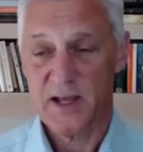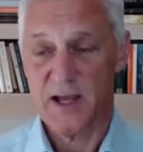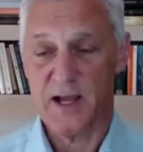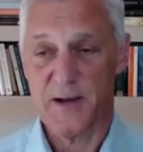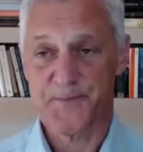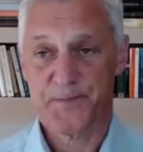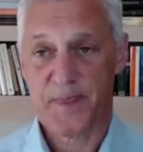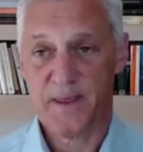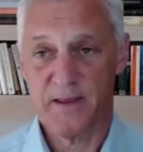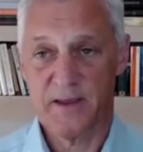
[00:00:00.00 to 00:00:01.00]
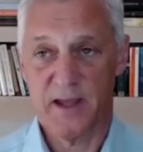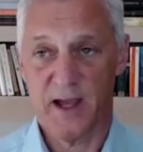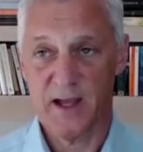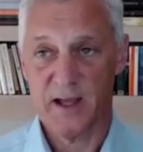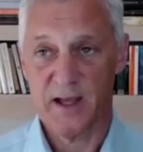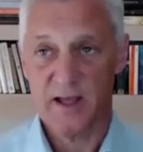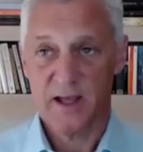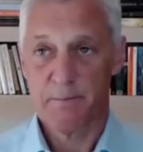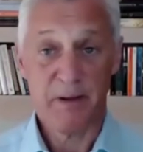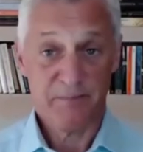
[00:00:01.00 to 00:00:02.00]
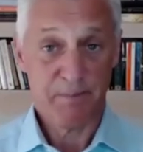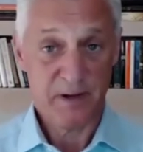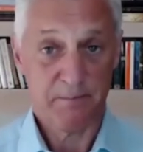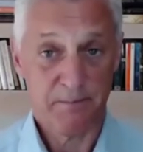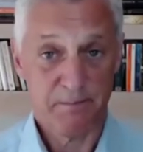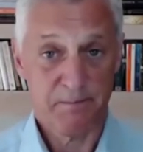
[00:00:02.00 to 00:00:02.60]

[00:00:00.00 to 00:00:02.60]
the, but, but